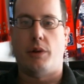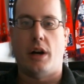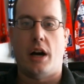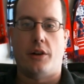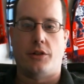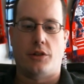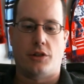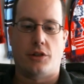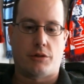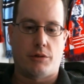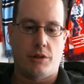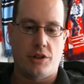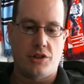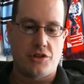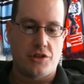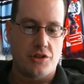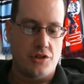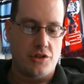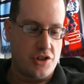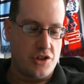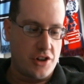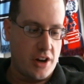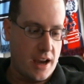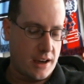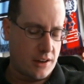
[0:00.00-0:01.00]
Rauter,
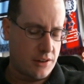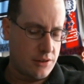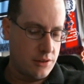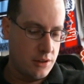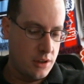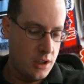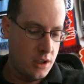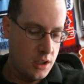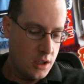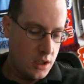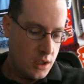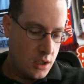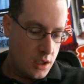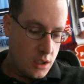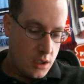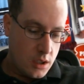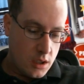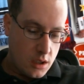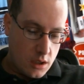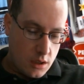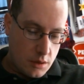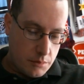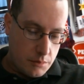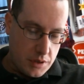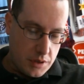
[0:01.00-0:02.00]
Christian Jack,
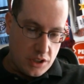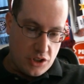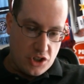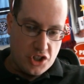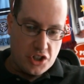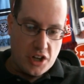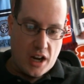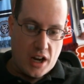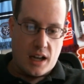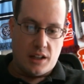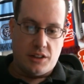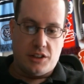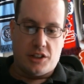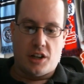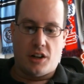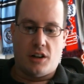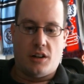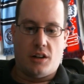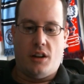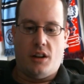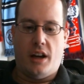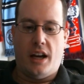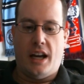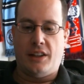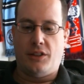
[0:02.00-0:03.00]
Pete Shad,
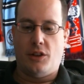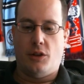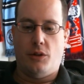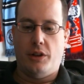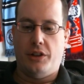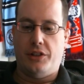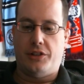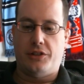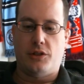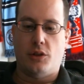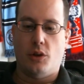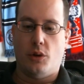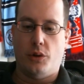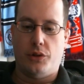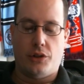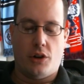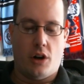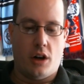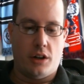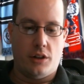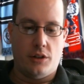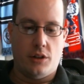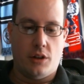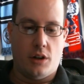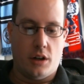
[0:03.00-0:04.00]
Carol Lang, the list goes
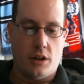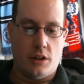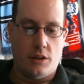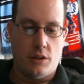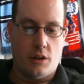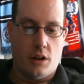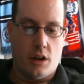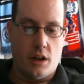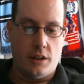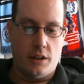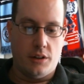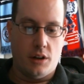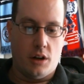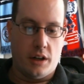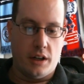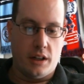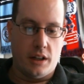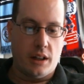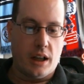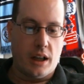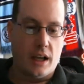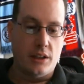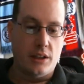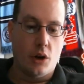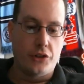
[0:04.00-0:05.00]
on and on and on and on.
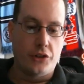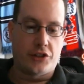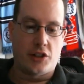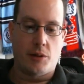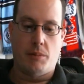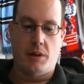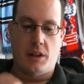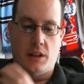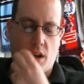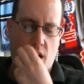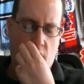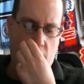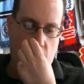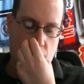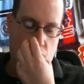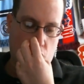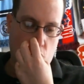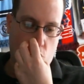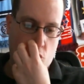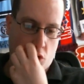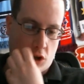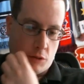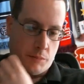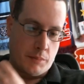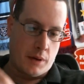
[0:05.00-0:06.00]
And I know some of the guys
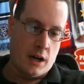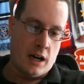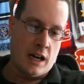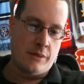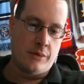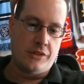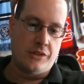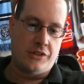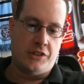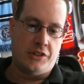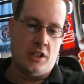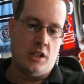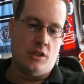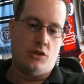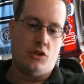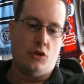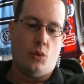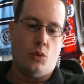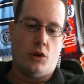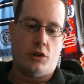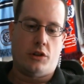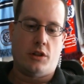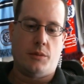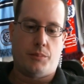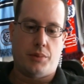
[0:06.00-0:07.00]
who work behind the scenes, who
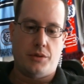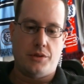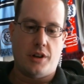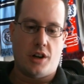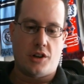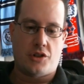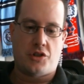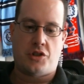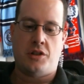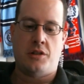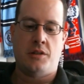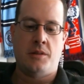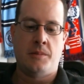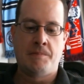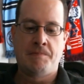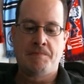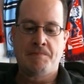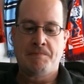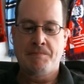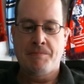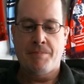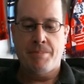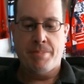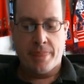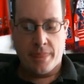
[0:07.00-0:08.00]
work in production,
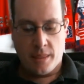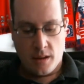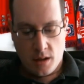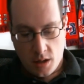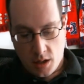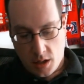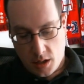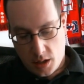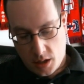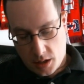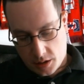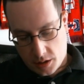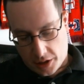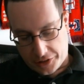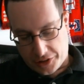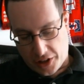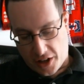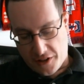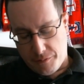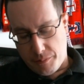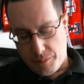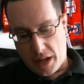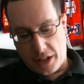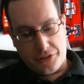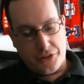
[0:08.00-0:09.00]
because
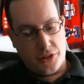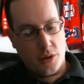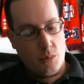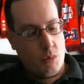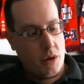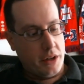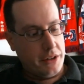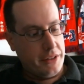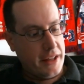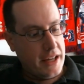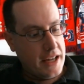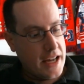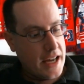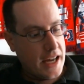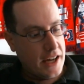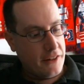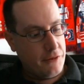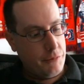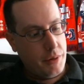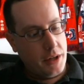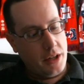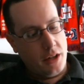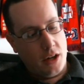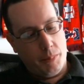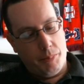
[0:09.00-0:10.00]
I've met them when they
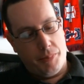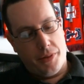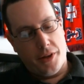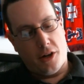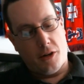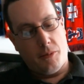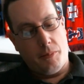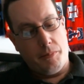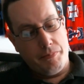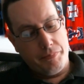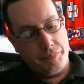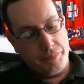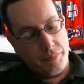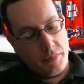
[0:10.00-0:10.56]
have been up there.